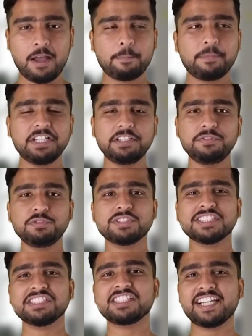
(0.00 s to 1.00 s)
But if you
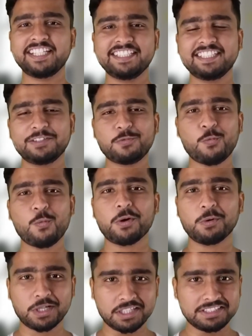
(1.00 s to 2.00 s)
shine a
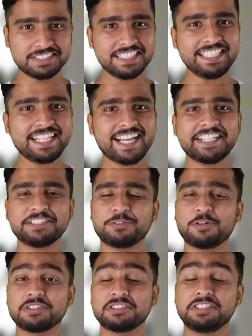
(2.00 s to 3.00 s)
green light
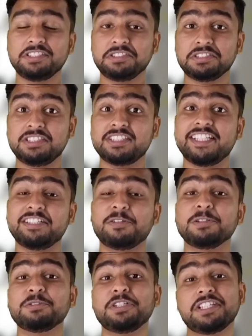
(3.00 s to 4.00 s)
on the t-shirt, then
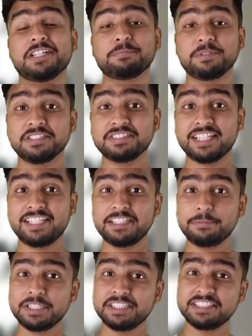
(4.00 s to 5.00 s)
also it appears a
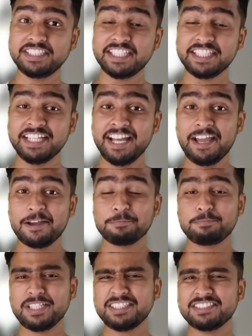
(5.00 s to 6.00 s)
little bit green,
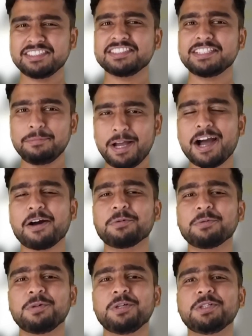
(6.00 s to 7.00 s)
but
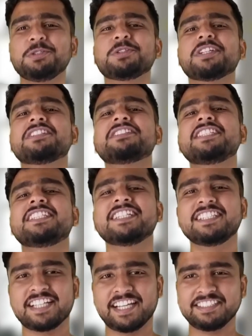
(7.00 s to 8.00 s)
somehow you can
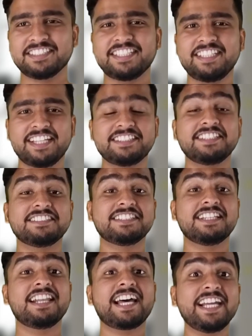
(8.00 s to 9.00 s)
recognize that yes, it's
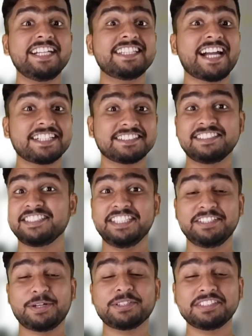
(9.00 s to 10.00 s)
the light that's
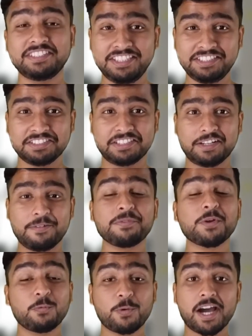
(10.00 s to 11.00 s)
green, not the t-shirt.
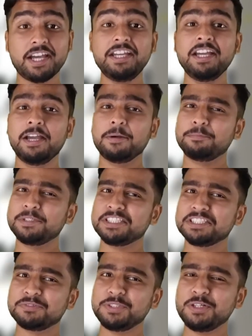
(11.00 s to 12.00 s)
Why?
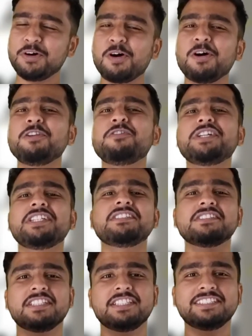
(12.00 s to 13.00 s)
Because we
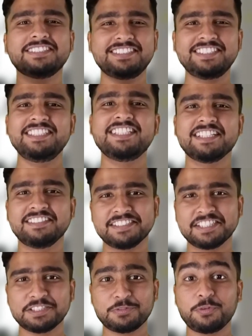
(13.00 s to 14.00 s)
always see
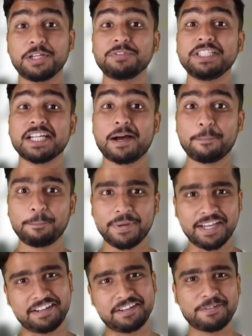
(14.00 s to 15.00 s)
colors when we
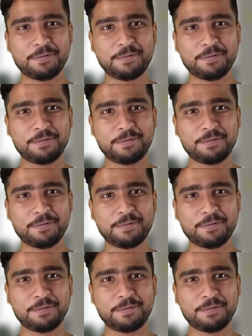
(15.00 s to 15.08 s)
compare.